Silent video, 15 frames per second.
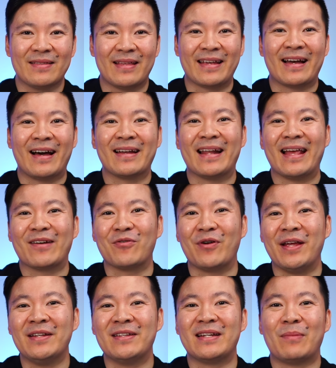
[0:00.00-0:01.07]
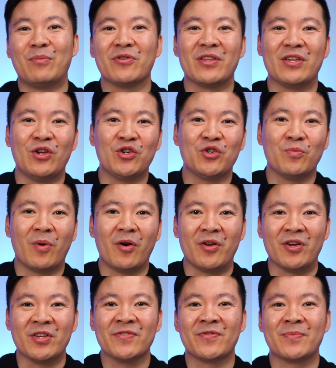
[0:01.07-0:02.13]
They kindly agreed to double the usual
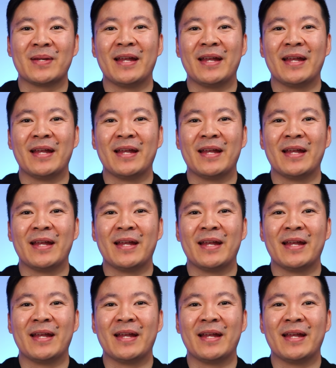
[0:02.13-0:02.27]
bonus from